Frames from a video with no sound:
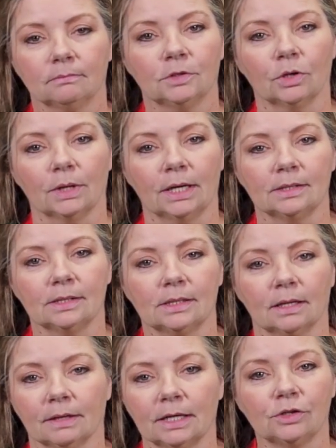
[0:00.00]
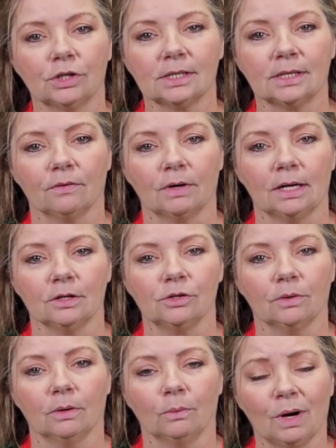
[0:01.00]
So let's just get right
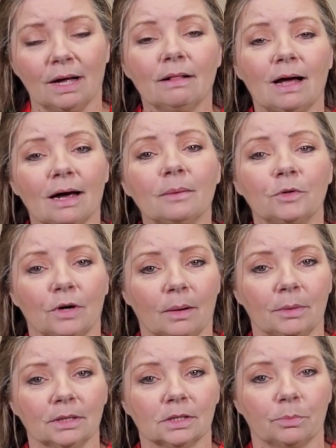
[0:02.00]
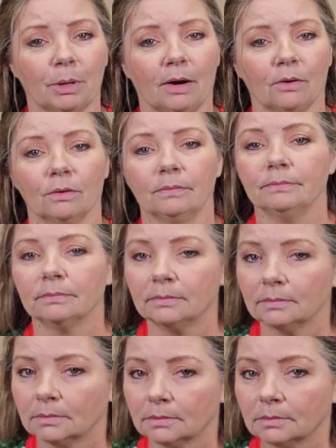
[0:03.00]
into it. While I'm grabbing this bottle,
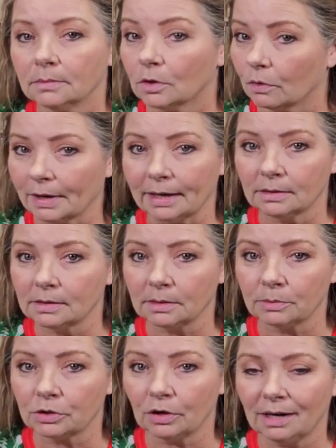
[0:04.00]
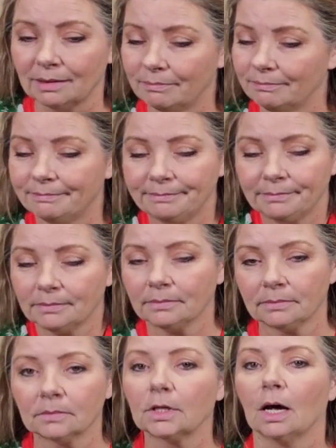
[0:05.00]
go like and subscribe.
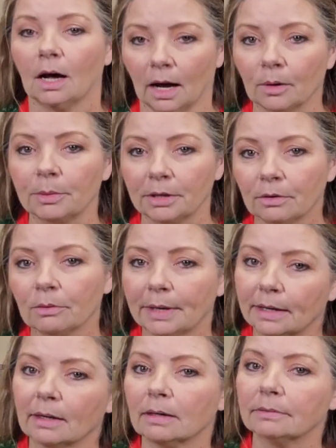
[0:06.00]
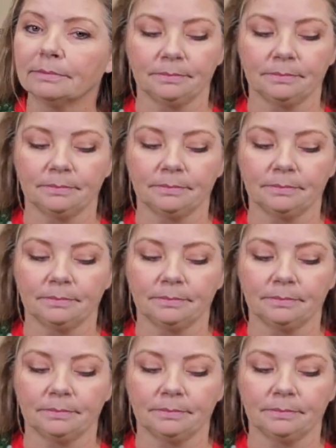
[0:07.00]
I'll be here waiting.